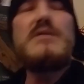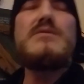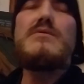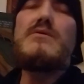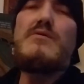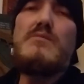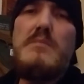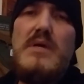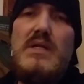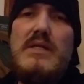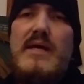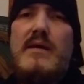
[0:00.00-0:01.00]
to
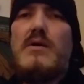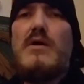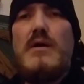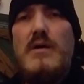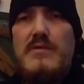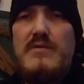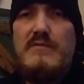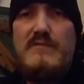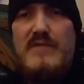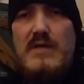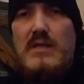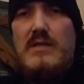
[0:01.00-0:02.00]
humiliate or hurt the
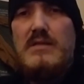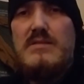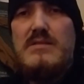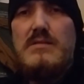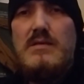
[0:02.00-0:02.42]
feelings